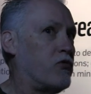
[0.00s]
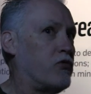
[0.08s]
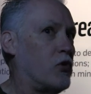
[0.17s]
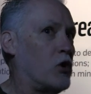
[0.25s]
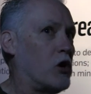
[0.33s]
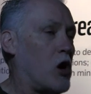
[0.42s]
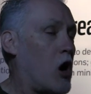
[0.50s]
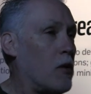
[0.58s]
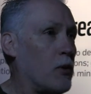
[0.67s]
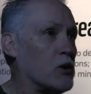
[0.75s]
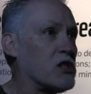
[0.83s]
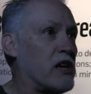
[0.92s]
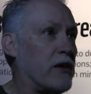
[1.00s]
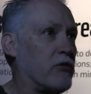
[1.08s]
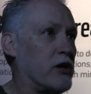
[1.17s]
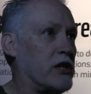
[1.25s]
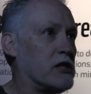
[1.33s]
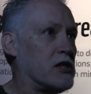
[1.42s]
for almost
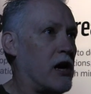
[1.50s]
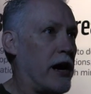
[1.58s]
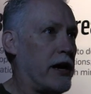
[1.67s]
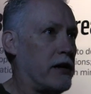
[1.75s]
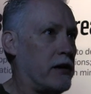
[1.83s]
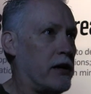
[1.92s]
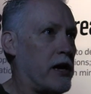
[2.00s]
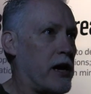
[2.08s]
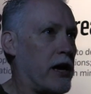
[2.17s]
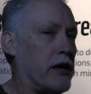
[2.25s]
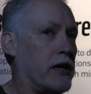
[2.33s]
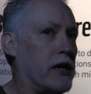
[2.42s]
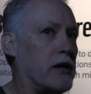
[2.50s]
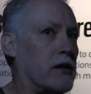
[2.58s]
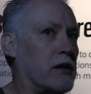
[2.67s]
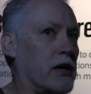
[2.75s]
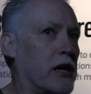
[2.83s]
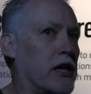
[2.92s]
every design, and
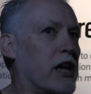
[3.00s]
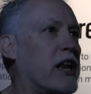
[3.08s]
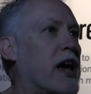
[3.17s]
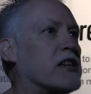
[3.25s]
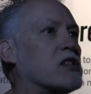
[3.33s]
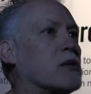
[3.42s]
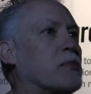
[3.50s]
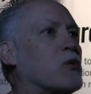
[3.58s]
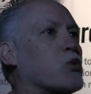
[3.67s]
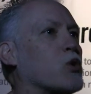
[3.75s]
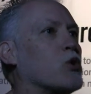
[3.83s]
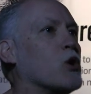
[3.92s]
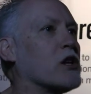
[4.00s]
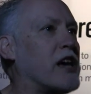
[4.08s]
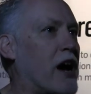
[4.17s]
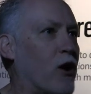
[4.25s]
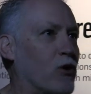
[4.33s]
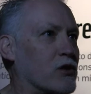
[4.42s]
it has to be ruled
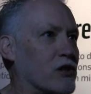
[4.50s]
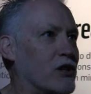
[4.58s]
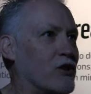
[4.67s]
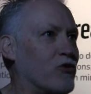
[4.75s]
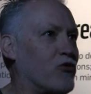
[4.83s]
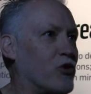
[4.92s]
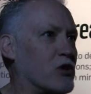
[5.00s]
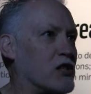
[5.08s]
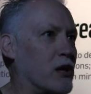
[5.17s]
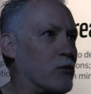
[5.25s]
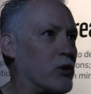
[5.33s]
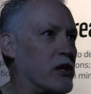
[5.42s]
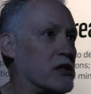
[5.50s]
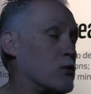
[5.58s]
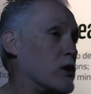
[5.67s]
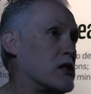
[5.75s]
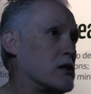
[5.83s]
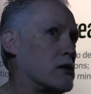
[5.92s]
out for some
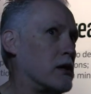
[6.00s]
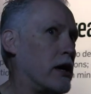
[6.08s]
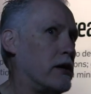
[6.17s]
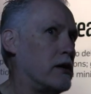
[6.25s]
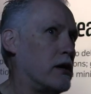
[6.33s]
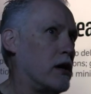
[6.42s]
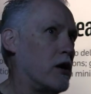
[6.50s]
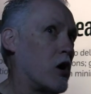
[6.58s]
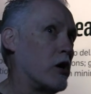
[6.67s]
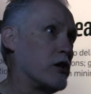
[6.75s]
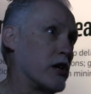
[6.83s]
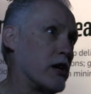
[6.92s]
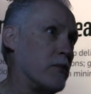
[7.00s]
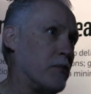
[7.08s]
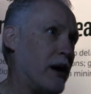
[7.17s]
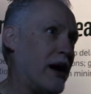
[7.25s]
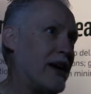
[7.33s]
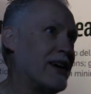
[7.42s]
reason, which are hard to
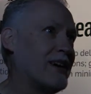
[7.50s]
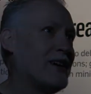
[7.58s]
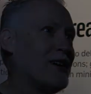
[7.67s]
come by.